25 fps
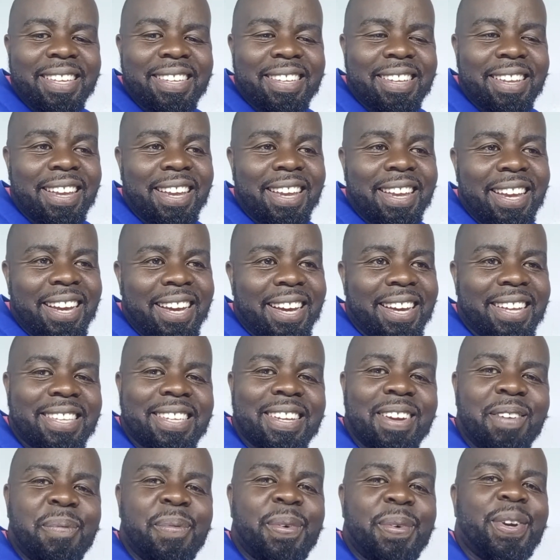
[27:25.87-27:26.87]
here.
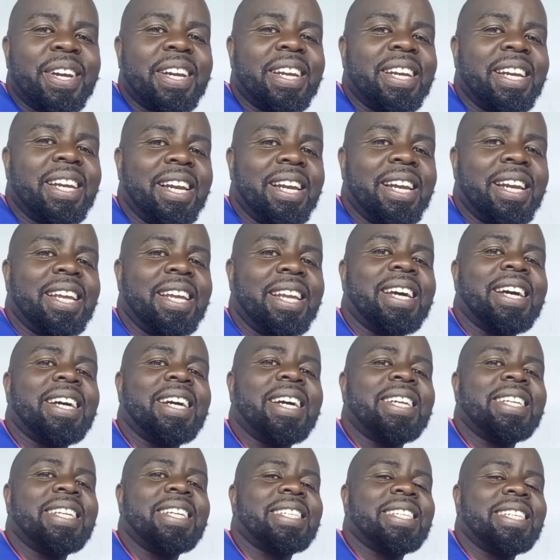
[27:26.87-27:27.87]
Somebody really
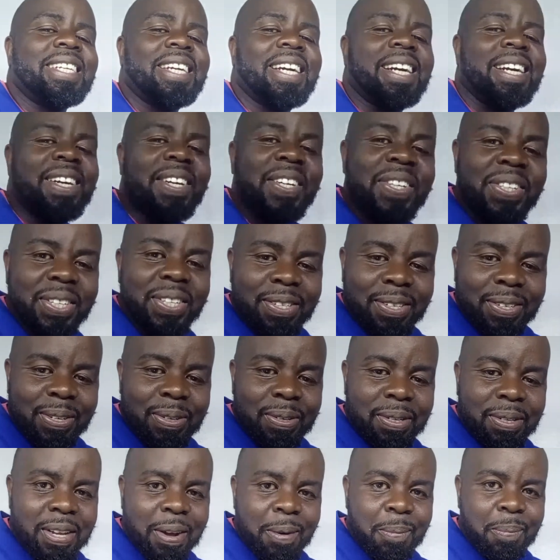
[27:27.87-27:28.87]
is here. How is
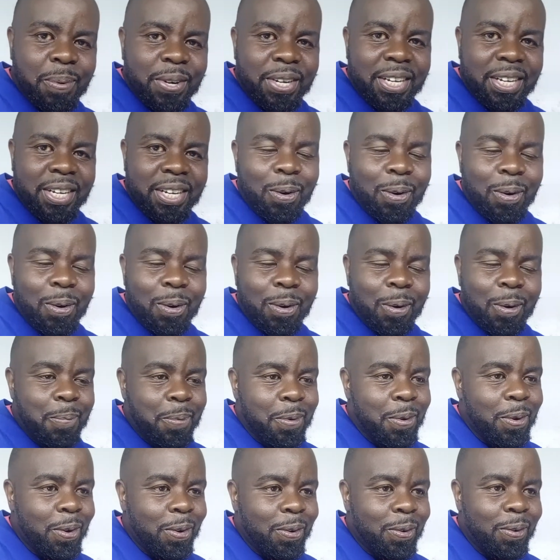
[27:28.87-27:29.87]
you? Somebody,
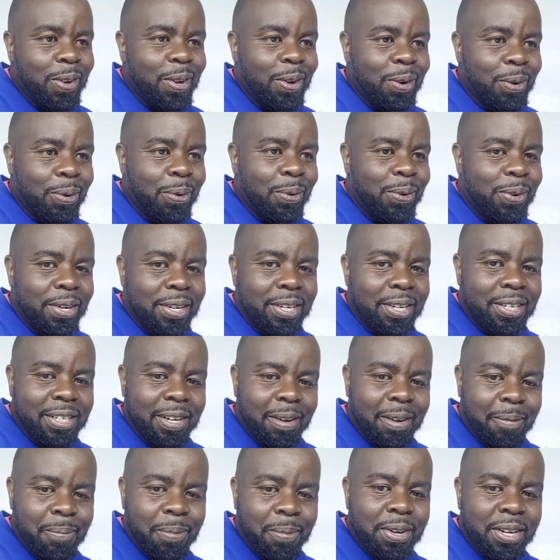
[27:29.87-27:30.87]
hope you are doing good.
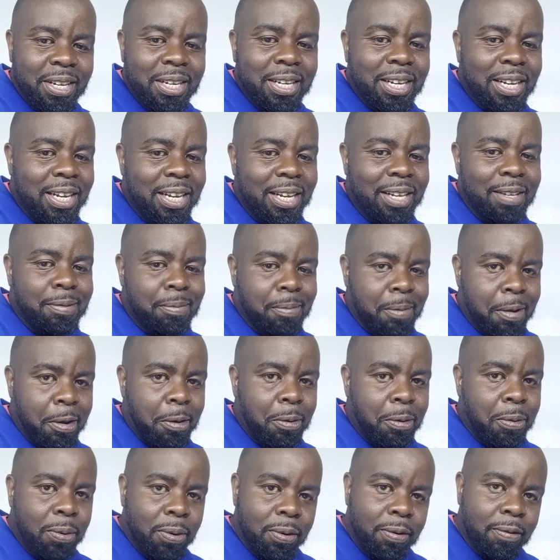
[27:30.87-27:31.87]
Somebody really is my
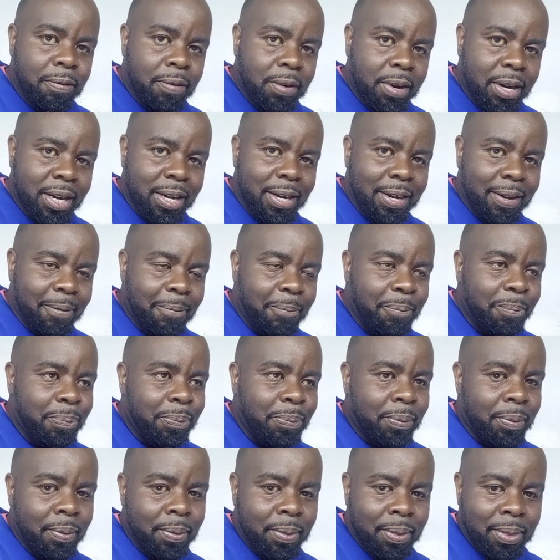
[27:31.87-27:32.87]
good friend.
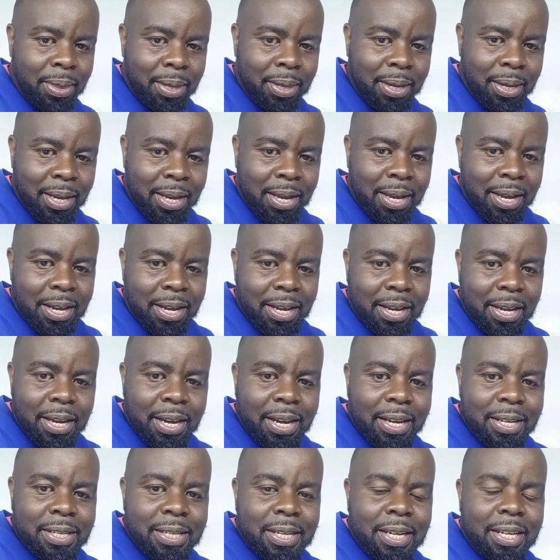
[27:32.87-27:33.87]
He
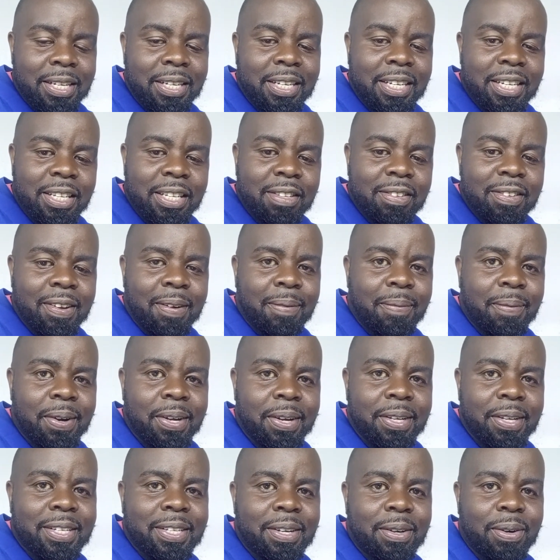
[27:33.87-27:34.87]
has a ninja
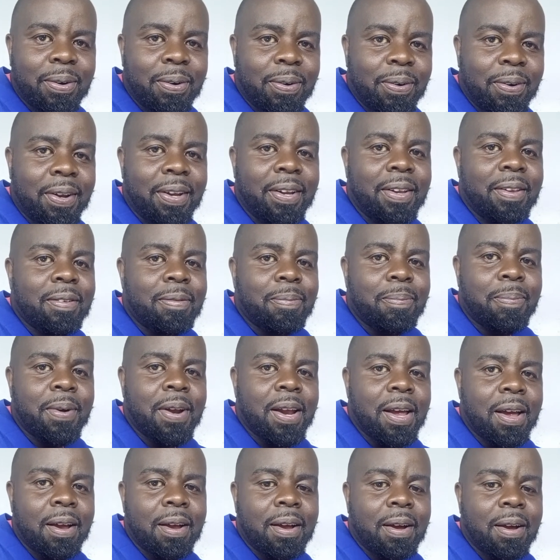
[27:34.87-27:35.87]
mask on his
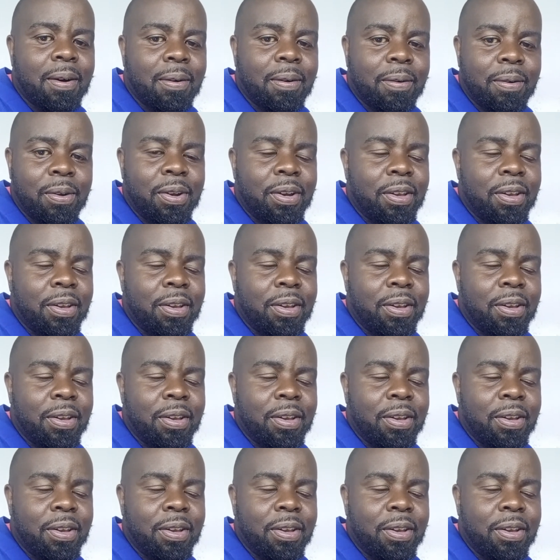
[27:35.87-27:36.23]
profile,